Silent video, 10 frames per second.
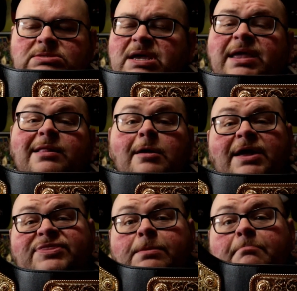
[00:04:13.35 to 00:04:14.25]
Taking a look
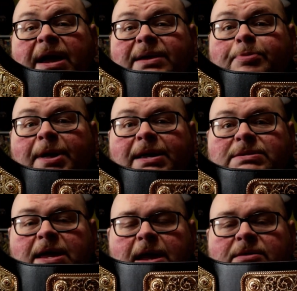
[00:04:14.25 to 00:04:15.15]
at the main plate
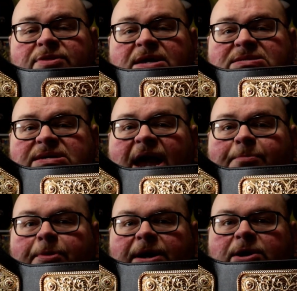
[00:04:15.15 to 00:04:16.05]
and the
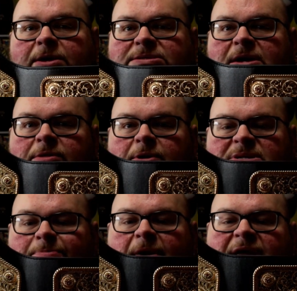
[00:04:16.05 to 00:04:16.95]
side plate, you can tell
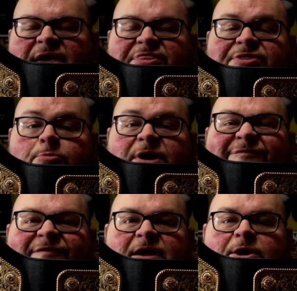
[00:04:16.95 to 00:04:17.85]
there's about a
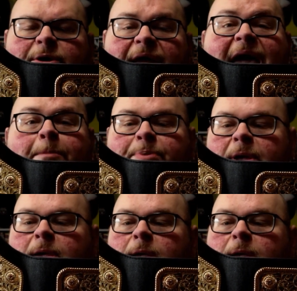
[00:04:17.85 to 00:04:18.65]
three-finger gap